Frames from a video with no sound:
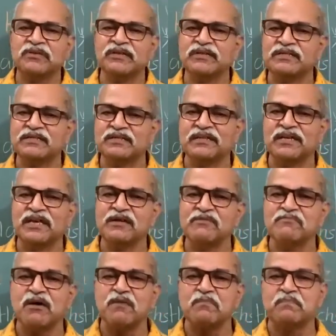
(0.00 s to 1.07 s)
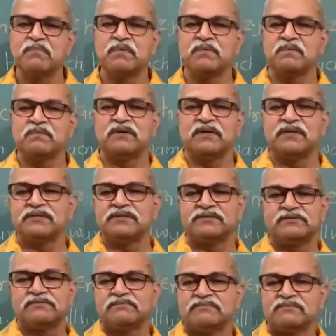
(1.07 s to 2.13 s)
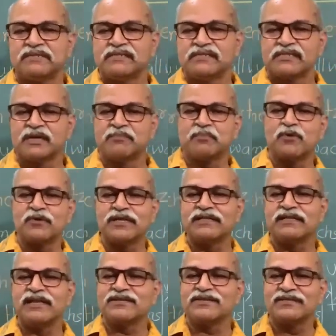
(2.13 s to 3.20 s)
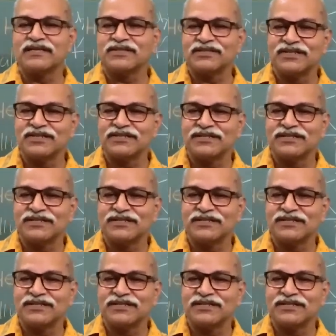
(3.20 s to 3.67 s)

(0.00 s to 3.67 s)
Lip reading: things came up supporting that, yes,